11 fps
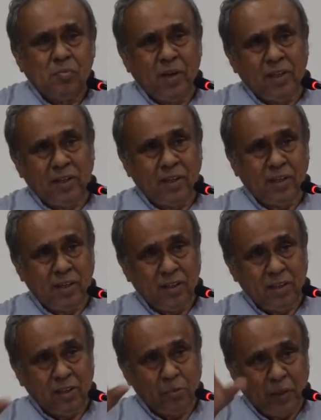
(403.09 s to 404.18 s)
But
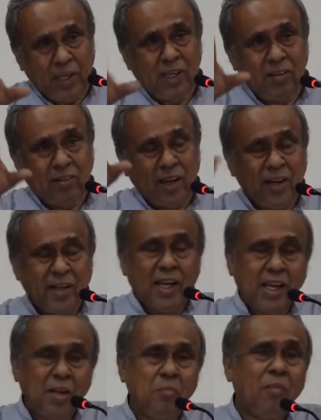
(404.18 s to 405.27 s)
space and
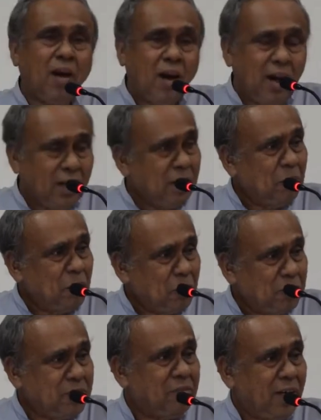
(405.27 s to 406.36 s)
time are the
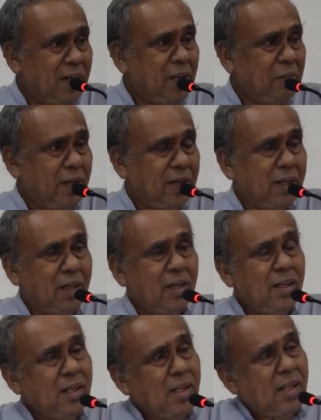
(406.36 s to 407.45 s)
most
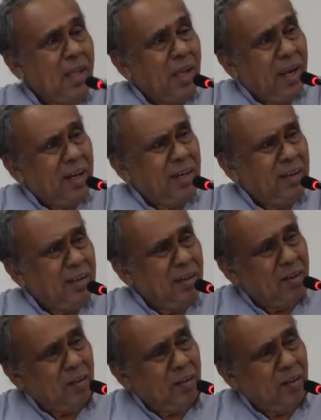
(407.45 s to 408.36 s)
fundamental, and